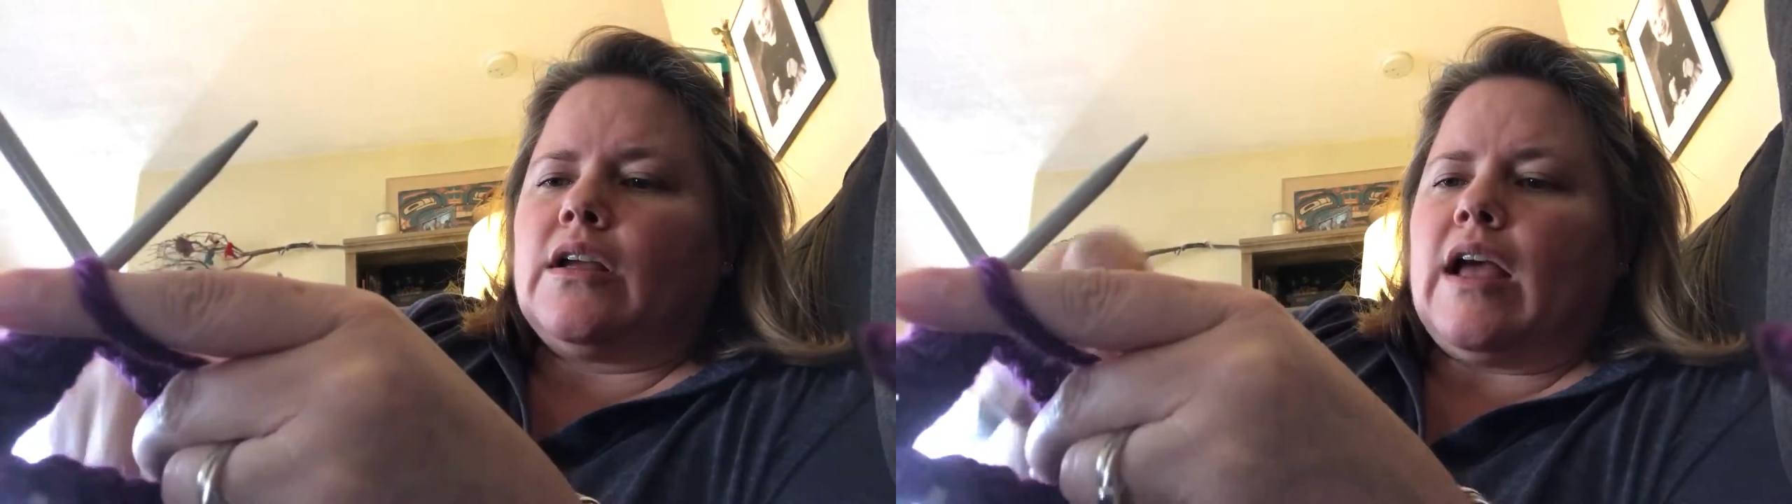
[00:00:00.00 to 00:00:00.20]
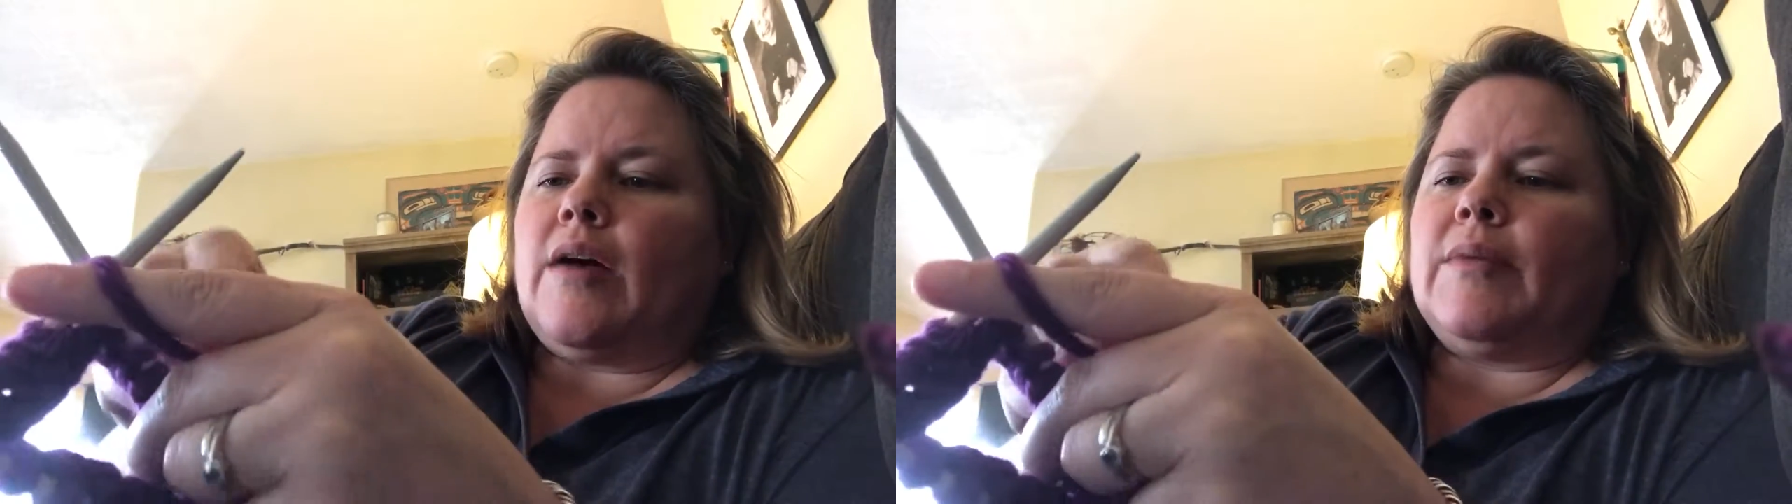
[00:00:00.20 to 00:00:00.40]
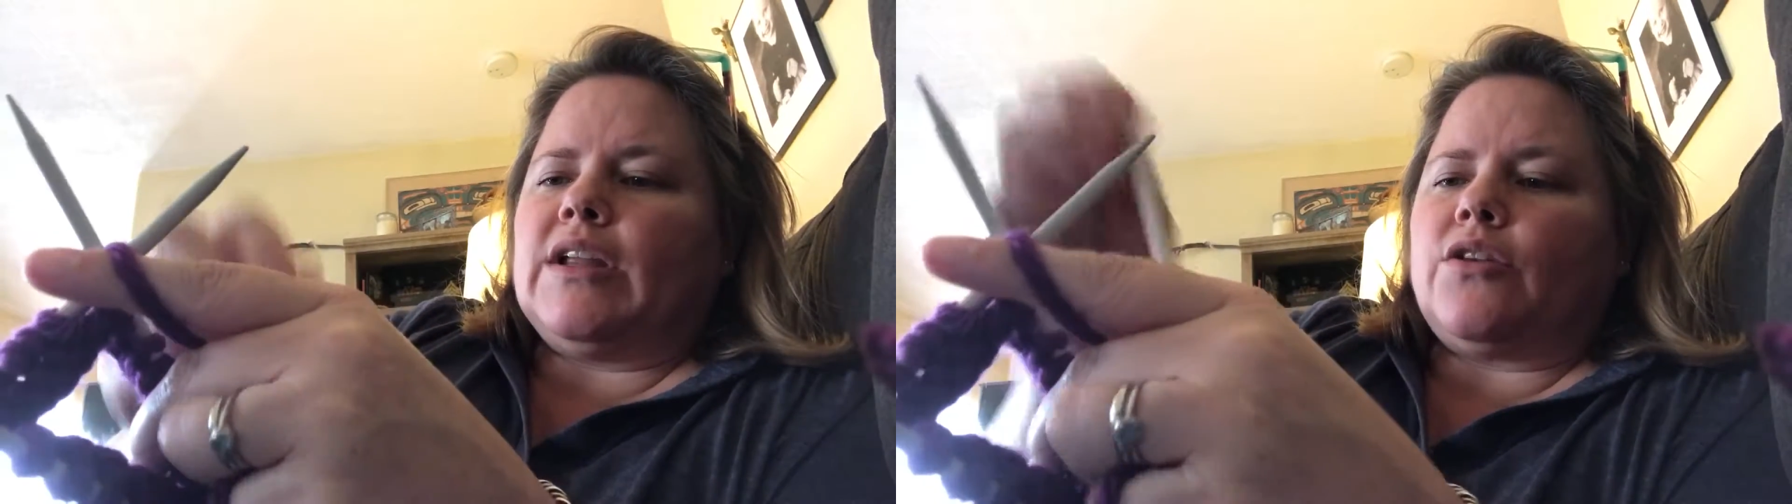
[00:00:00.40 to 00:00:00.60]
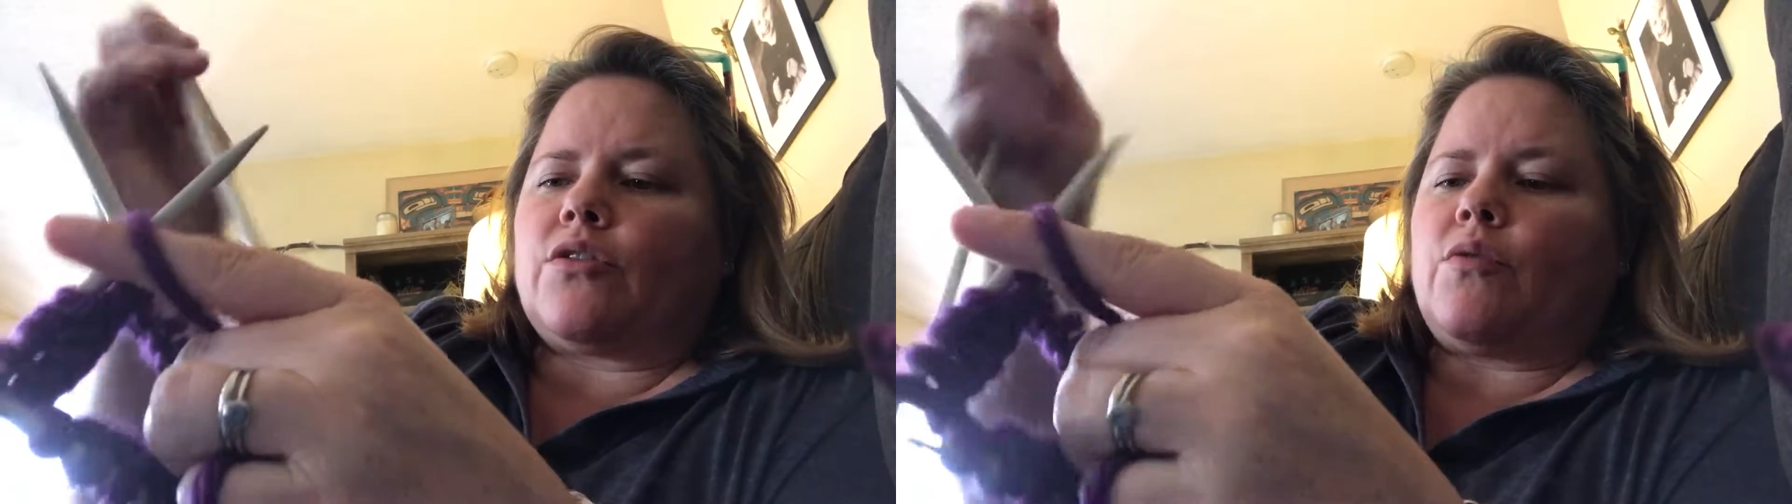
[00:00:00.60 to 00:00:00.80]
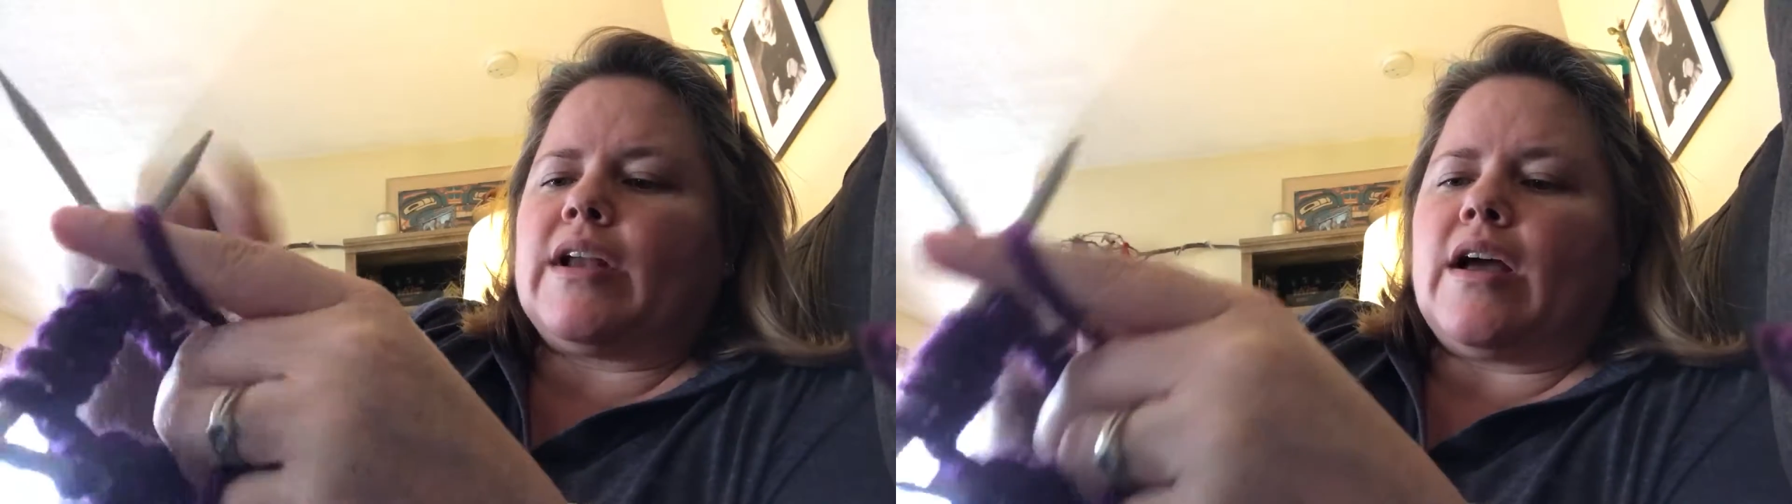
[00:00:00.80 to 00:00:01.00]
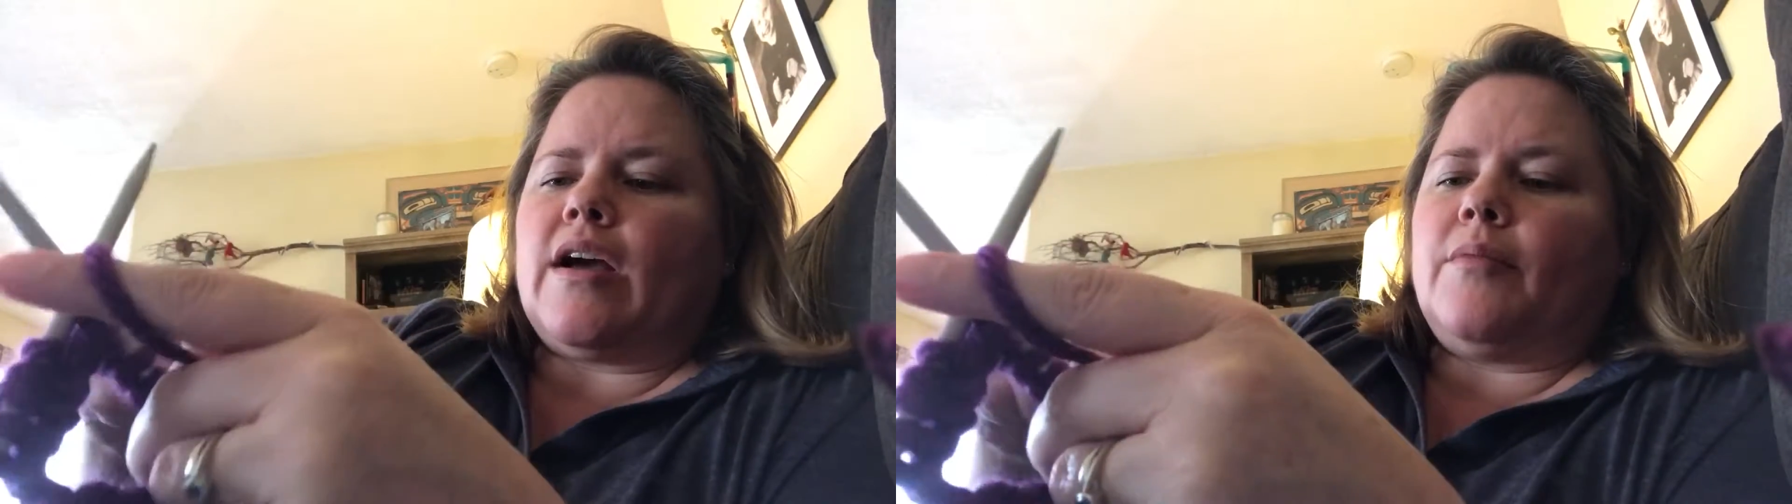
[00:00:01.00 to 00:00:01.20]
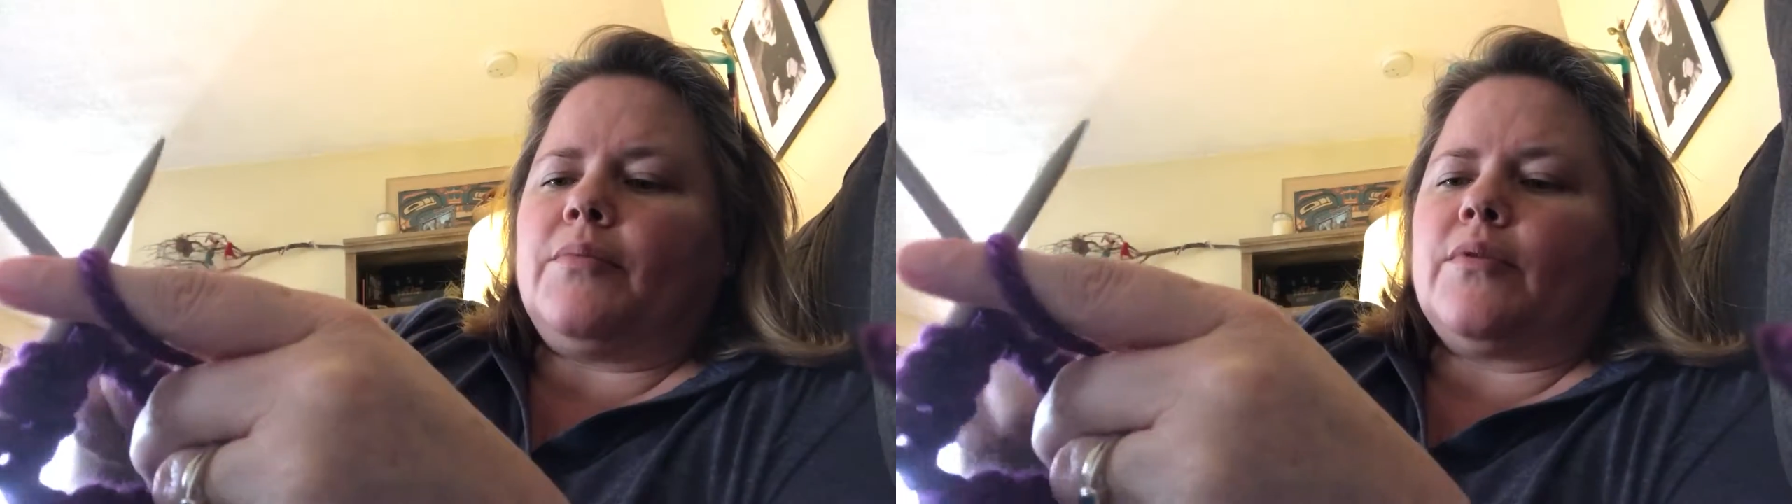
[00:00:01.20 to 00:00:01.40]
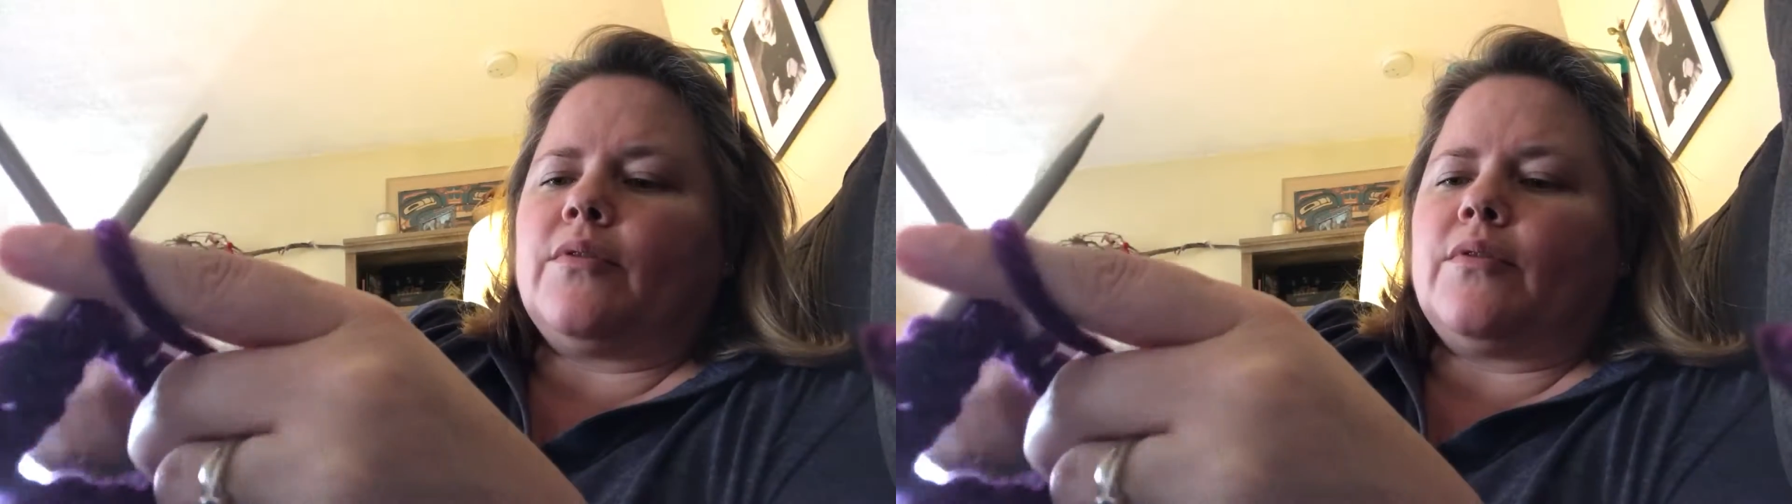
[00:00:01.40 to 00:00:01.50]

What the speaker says: how many you're going up,